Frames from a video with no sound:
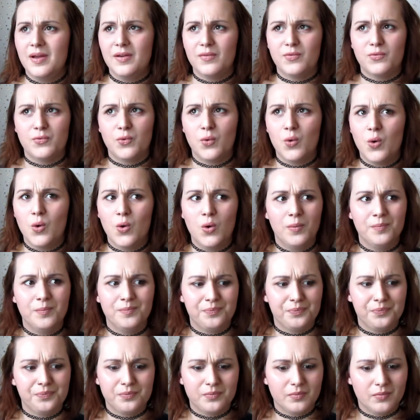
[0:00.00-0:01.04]
for
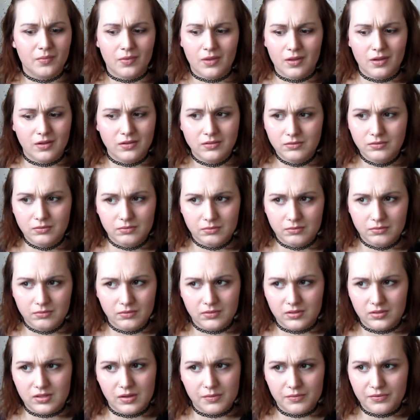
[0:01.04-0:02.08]

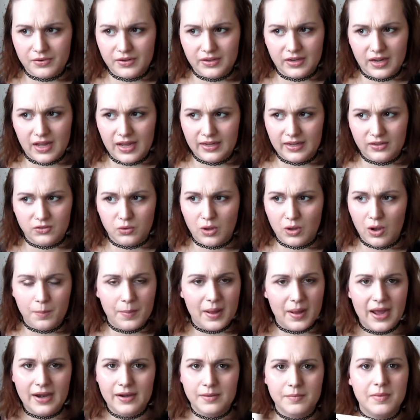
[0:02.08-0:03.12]
something like
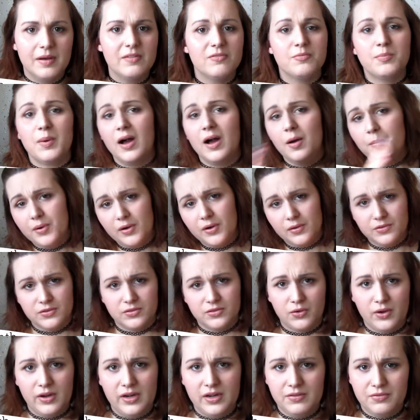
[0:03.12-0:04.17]
£12 a month, but I'll put it on the
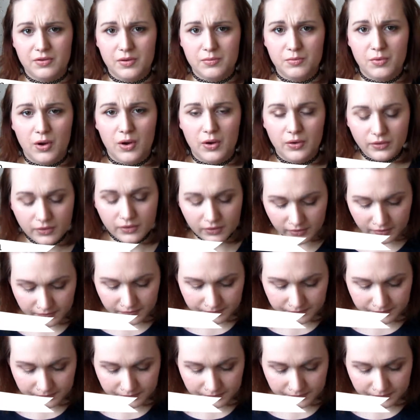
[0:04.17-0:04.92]
screen if I'm wrong.